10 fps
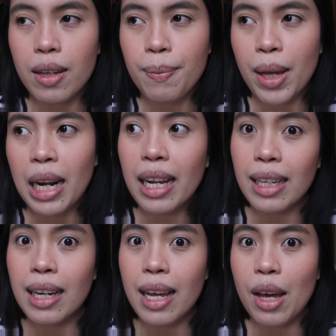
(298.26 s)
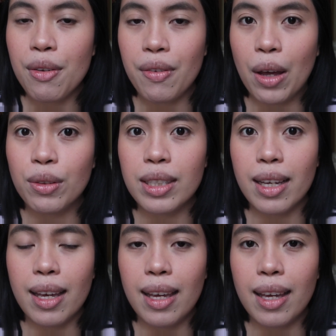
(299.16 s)
luckily I found
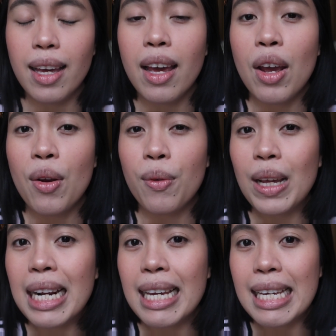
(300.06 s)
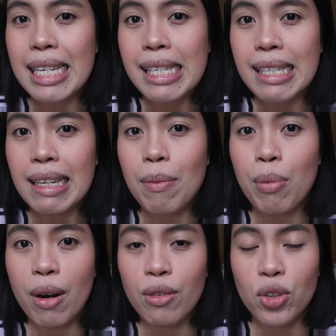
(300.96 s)
a really easy brown
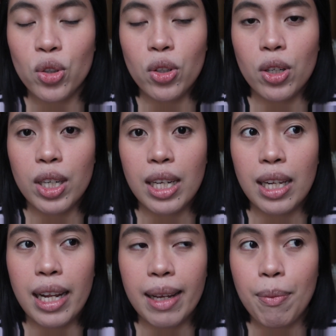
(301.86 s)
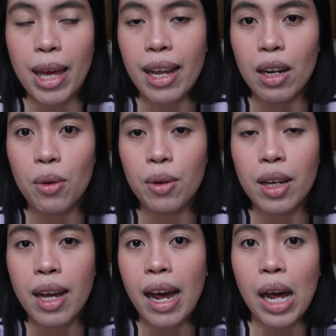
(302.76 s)
tutorial like eye look.
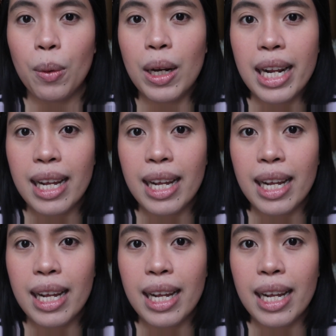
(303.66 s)
I will link